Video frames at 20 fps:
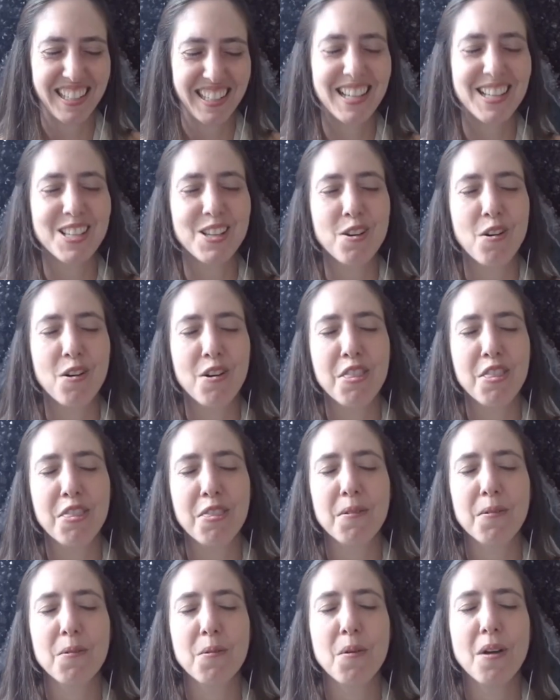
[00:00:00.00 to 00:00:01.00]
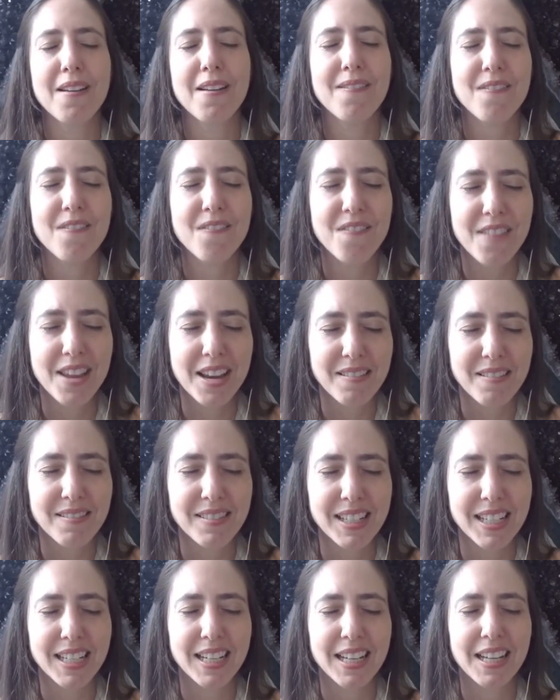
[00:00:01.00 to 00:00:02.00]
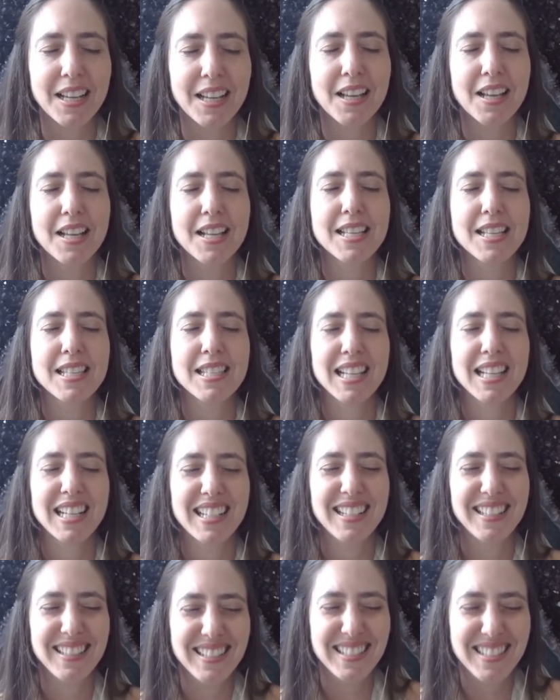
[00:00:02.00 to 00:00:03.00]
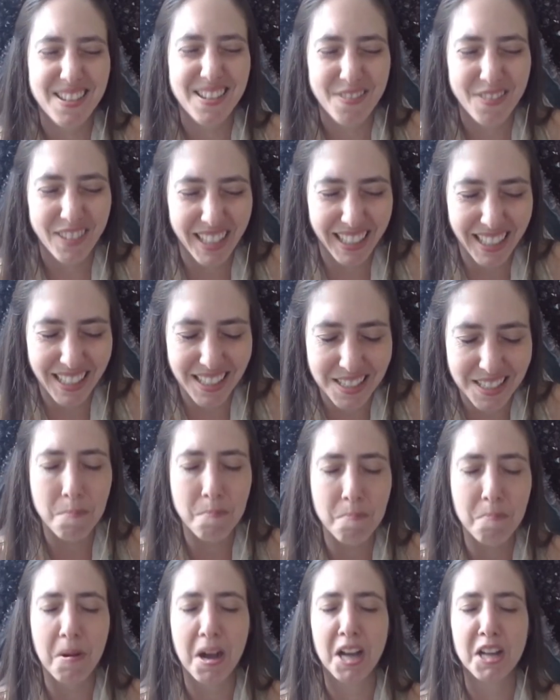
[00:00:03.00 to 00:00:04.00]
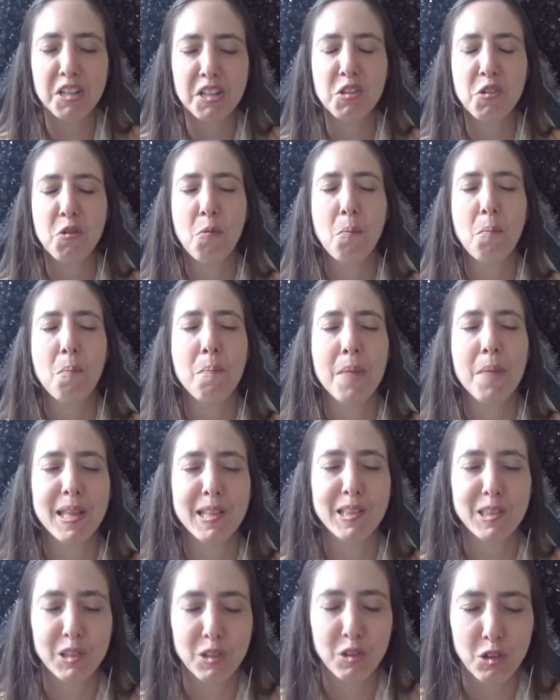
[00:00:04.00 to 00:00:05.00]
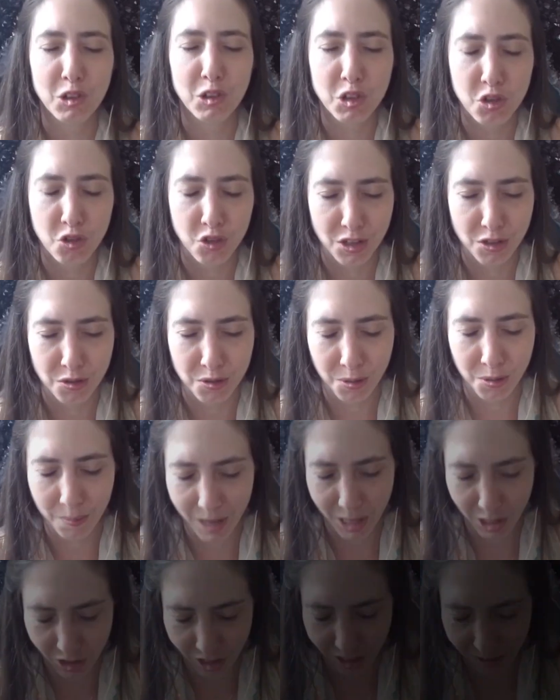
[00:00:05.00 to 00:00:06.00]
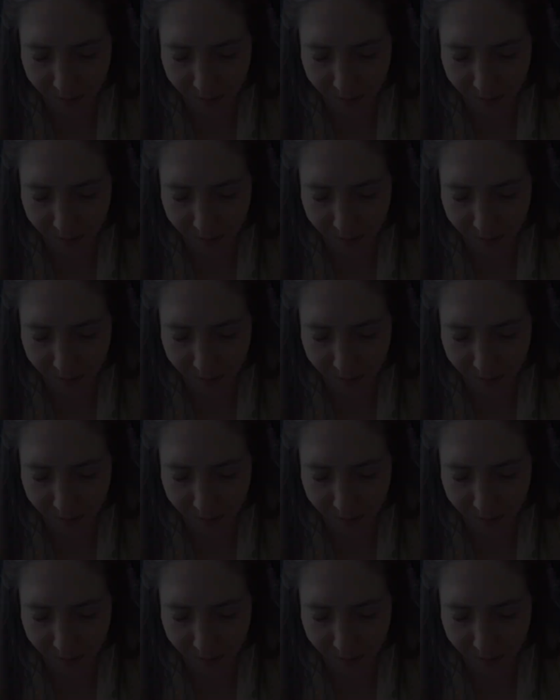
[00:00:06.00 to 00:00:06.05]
is going through a very significant, monumental transformation.